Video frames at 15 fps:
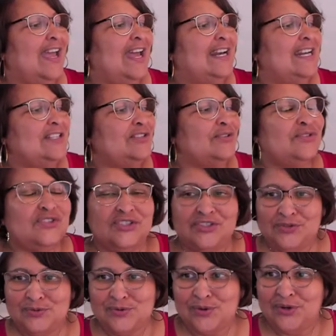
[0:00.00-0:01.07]
And I told you
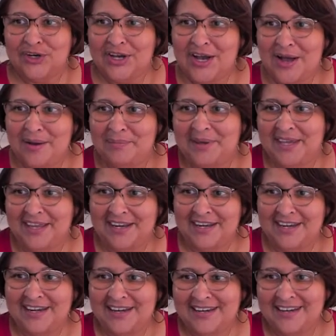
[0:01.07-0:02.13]
this was going to come
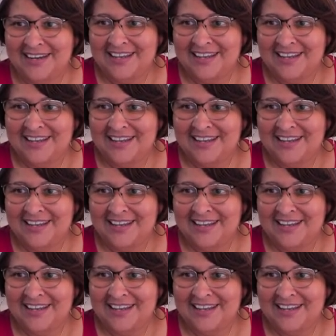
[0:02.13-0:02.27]
in